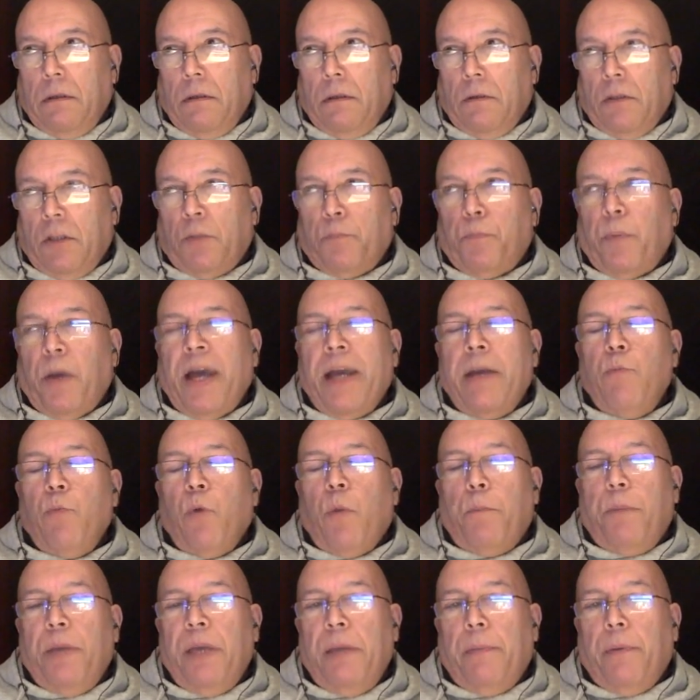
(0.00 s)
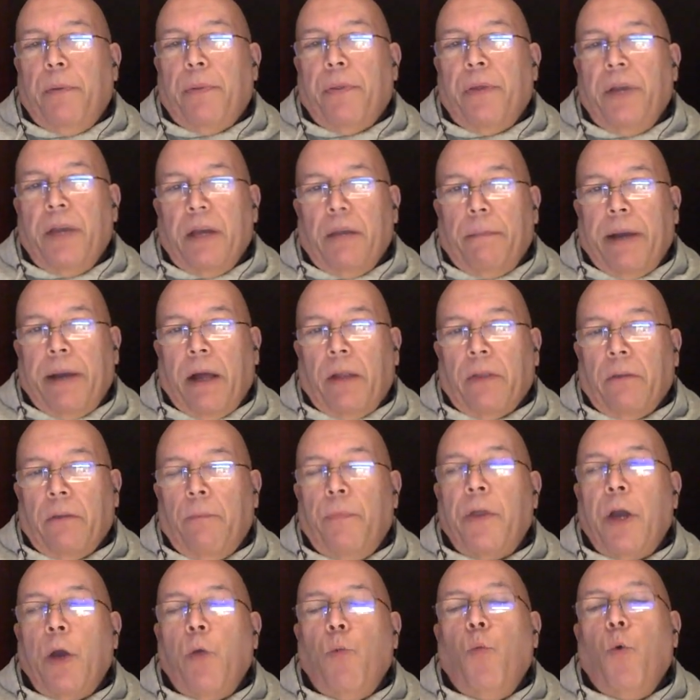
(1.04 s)
despite what people think about
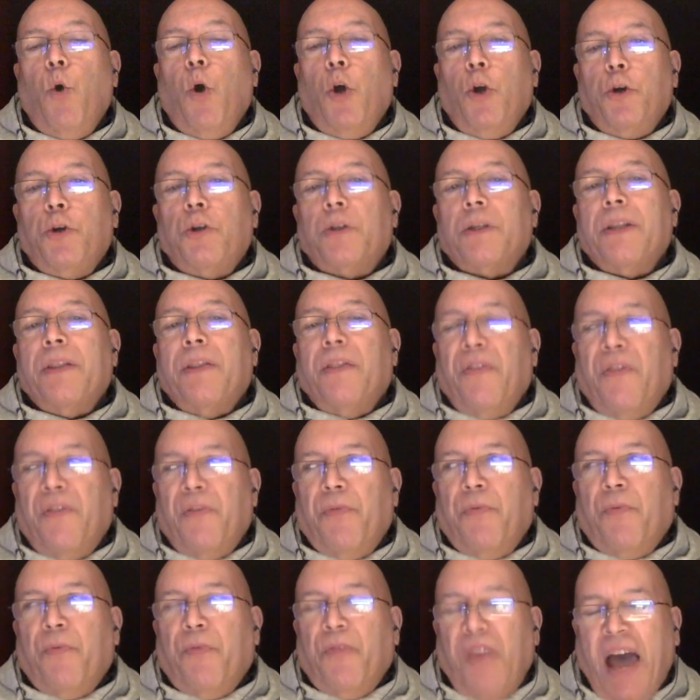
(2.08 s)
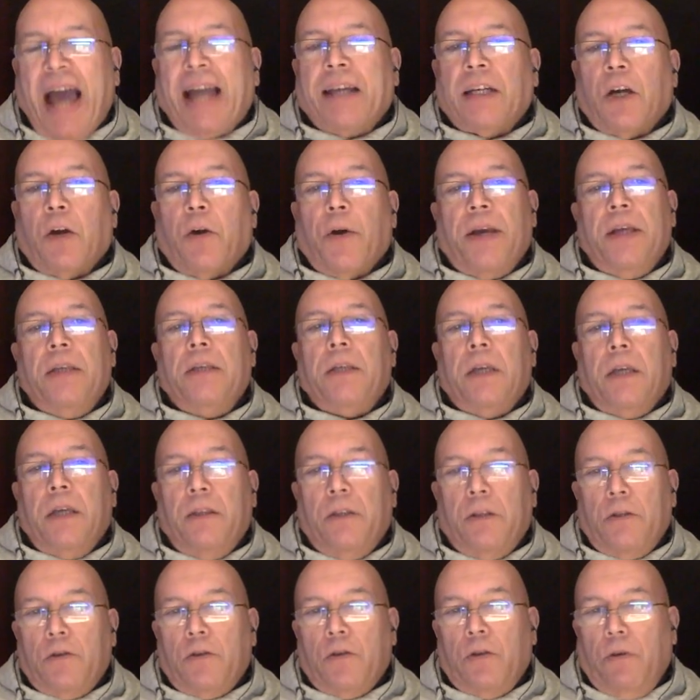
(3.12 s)
them, they weren't that crazy
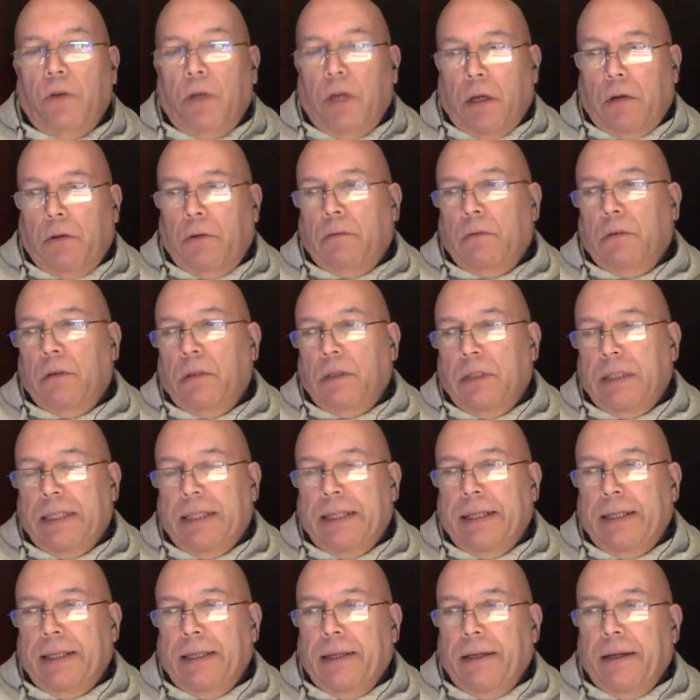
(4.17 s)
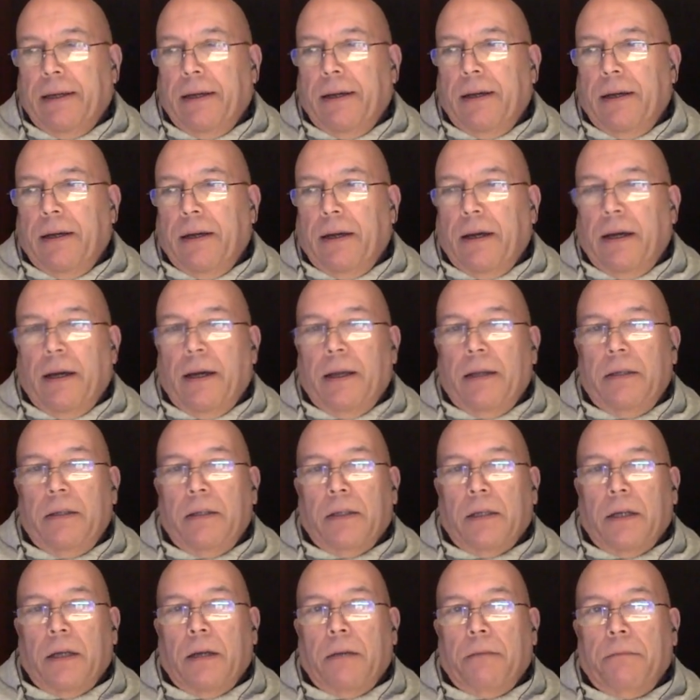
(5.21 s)
in the studio.
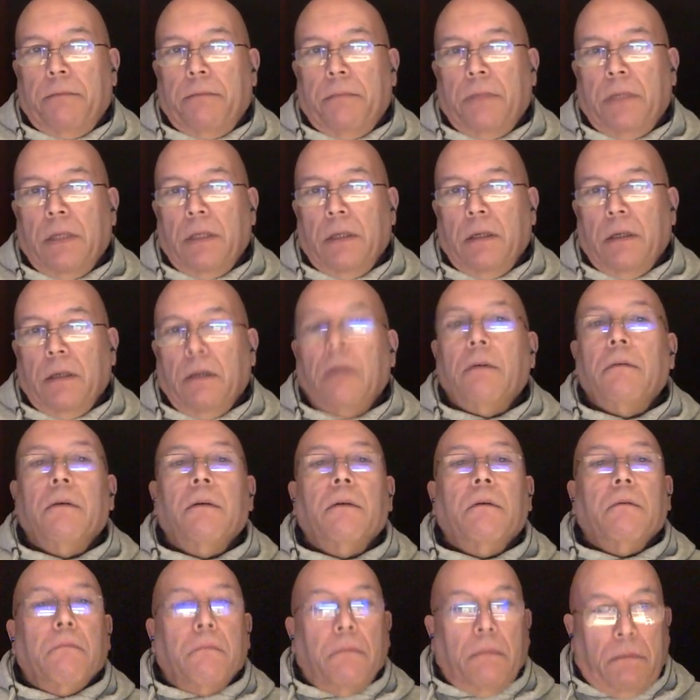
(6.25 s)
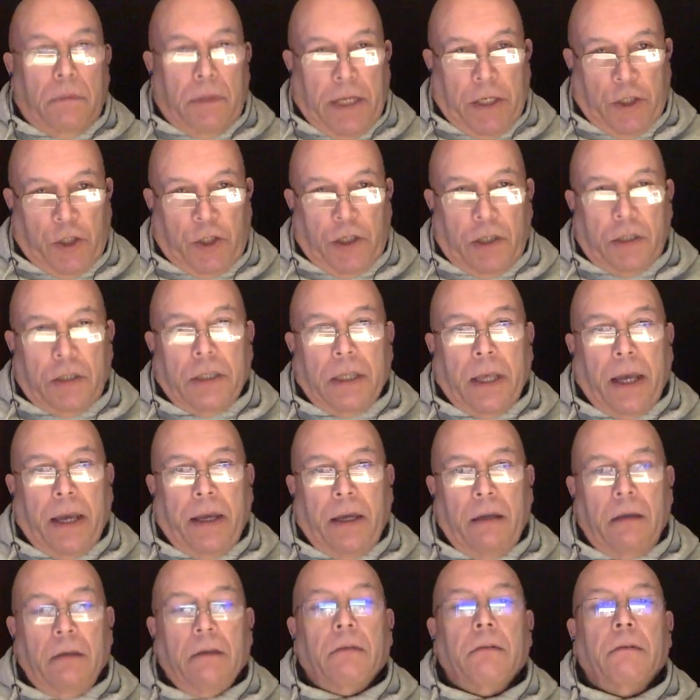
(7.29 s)
And um, let's just
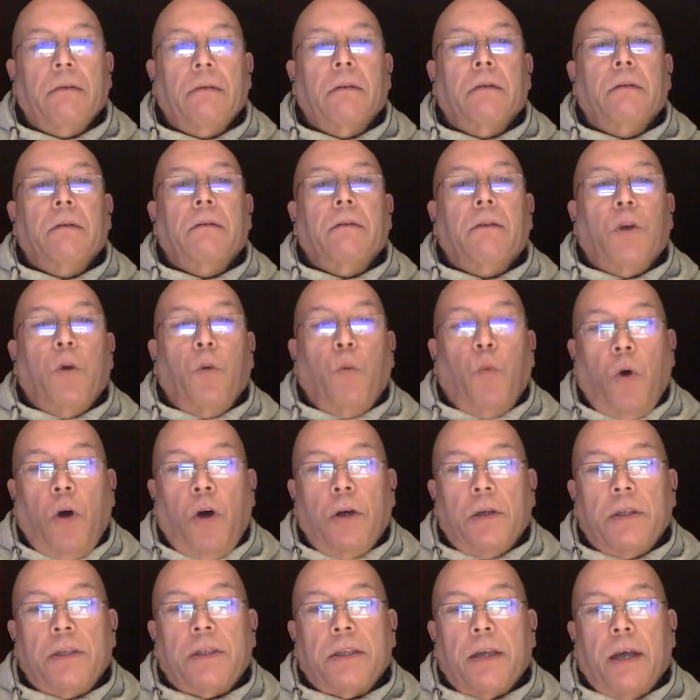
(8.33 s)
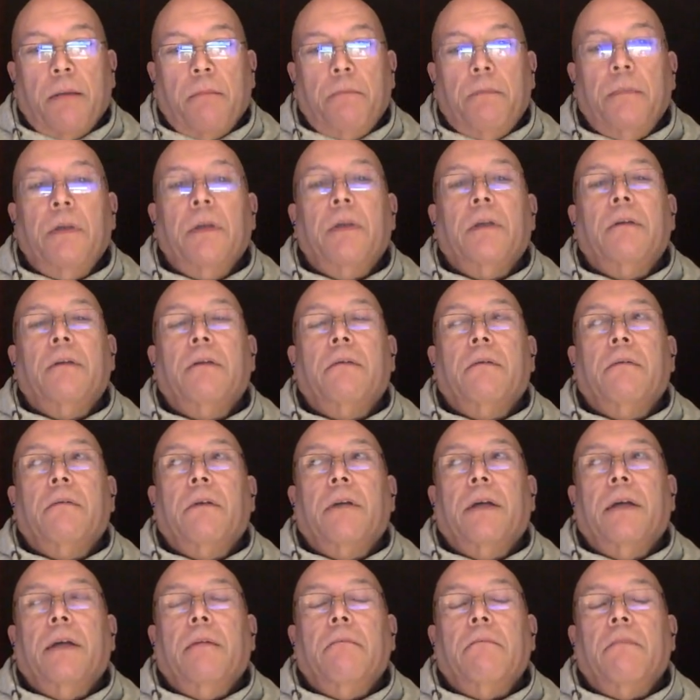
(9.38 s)
say there were some
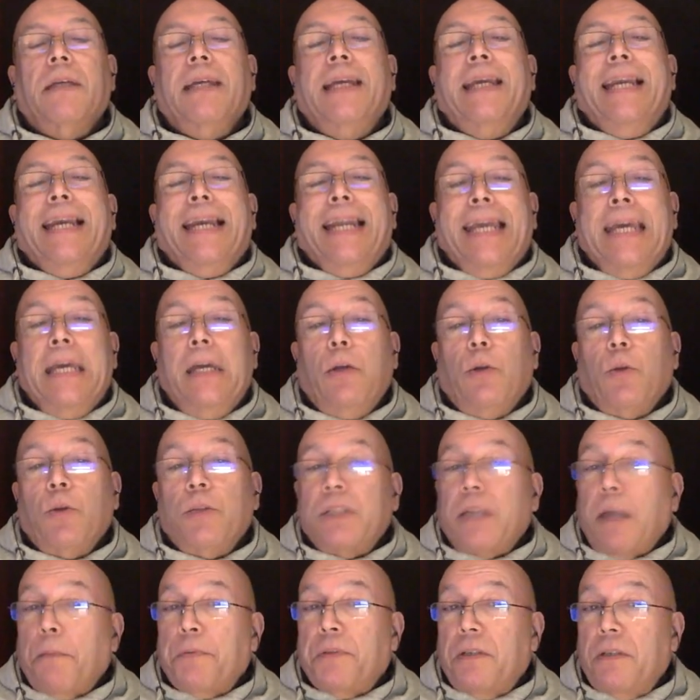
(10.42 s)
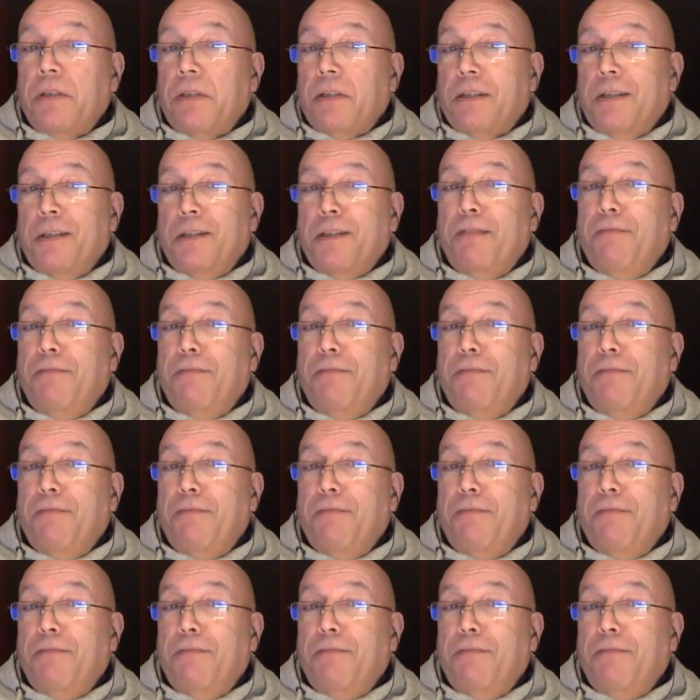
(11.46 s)
illegal substances